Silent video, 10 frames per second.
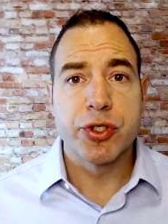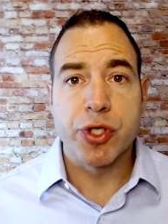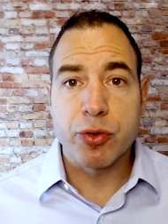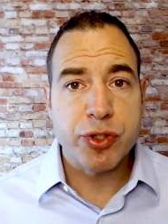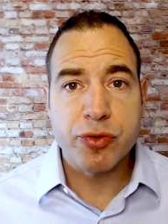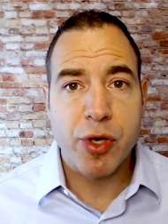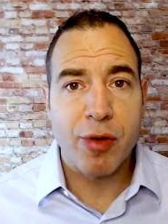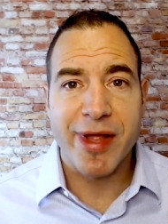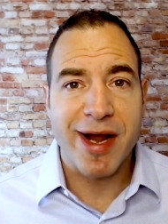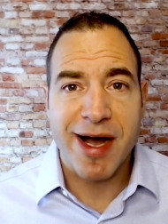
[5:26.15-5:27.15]
Don't you know
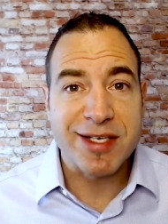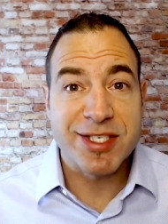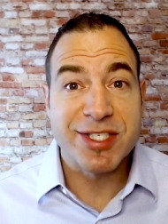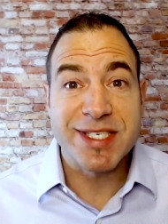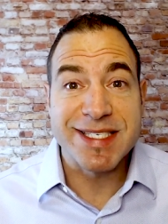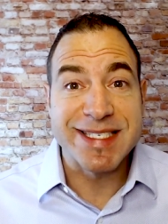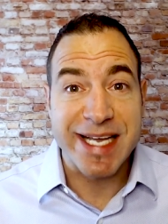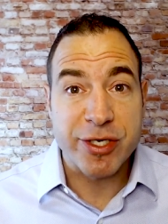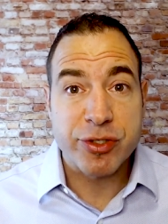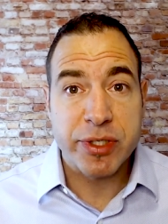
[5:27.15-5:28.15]
that oxygen is
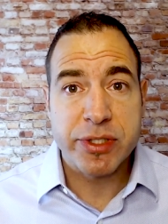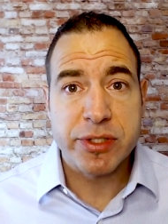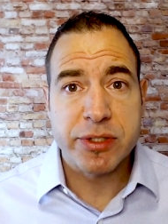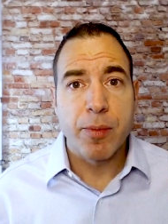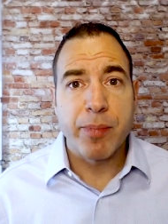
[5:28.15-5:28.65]
dangerous?